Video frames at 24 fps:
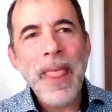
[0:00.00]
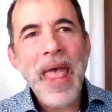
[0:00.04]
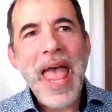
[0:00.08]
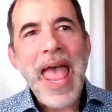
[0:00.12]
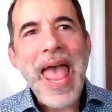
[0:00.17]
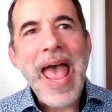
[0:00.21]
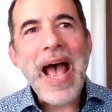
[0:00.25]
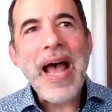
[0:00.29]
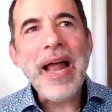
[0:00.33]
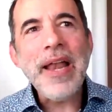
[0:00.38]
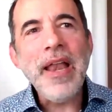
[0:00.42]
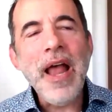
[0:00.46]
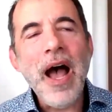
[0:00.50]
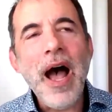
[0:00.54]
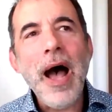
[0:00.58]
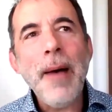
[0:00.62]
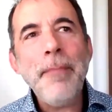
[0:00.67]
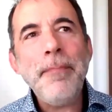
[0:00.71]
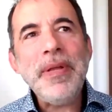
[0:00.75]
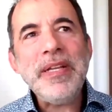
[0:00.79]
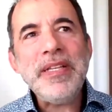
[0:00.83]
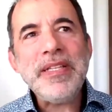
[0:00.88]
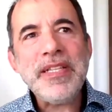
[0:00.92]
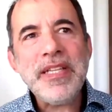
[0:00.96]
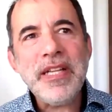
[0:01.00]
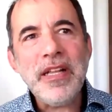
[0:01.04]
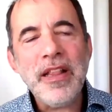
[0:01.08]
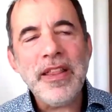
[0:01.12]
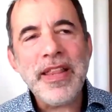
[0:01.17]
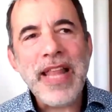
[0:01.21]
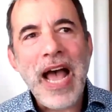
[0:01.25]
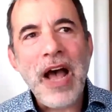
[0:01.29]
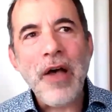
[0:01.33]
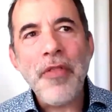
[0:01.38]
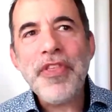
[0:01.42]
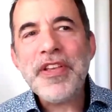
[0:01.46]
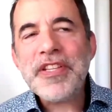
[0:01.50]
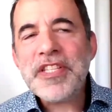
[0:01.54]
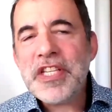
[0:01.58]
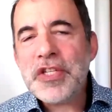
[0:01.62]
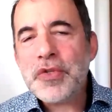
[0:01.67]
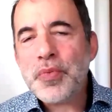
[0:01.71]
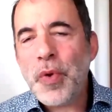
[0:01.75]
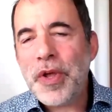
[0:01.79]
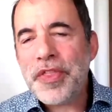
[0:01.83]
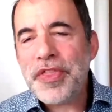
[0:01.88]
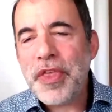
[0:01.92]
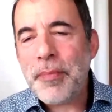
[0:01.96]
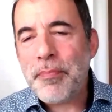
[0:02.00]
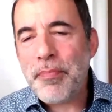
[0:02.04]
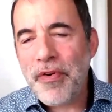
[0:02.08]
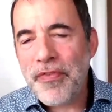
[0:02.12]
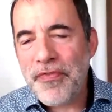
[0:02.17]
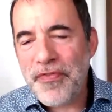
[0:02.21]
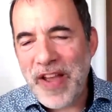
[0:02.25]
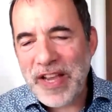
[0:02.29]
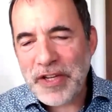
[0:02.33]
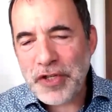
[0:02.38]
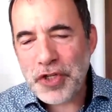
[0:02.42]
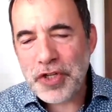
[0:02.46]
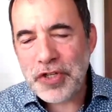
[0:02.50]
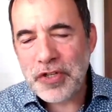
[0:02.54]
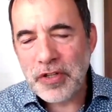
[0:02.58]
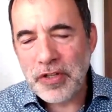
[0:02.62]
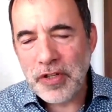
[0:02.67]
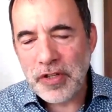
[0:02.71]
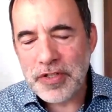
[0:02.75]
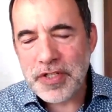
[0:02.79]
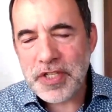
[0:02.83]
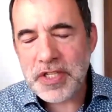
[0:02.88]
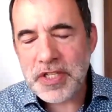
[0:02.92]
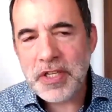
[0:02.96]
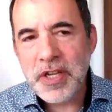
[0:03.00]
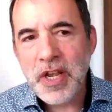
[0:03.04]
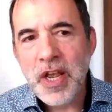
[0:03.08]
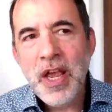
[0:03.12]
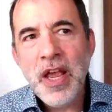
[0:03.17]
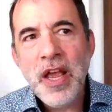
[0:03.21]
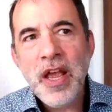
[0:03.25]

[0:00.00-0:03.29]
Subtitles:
And up until now, this is what the professionals,